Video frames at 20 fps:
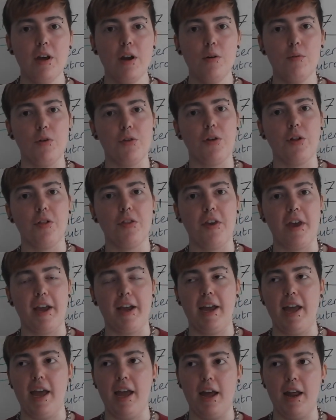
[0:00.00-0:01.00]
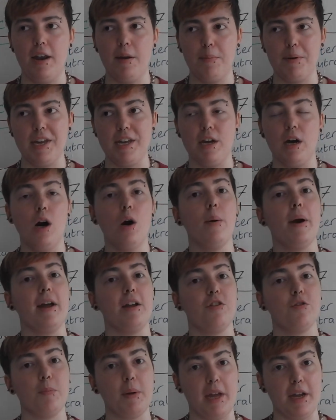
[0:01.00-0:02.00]
resulting in
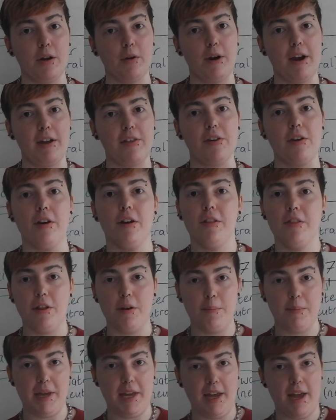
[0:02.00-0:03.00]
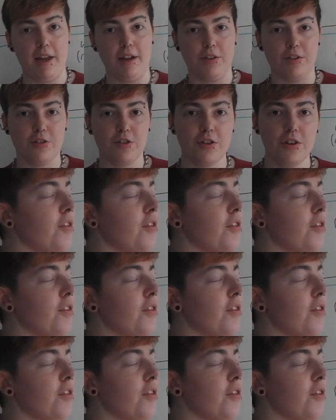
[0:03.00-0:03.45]
pOH being greater than pH.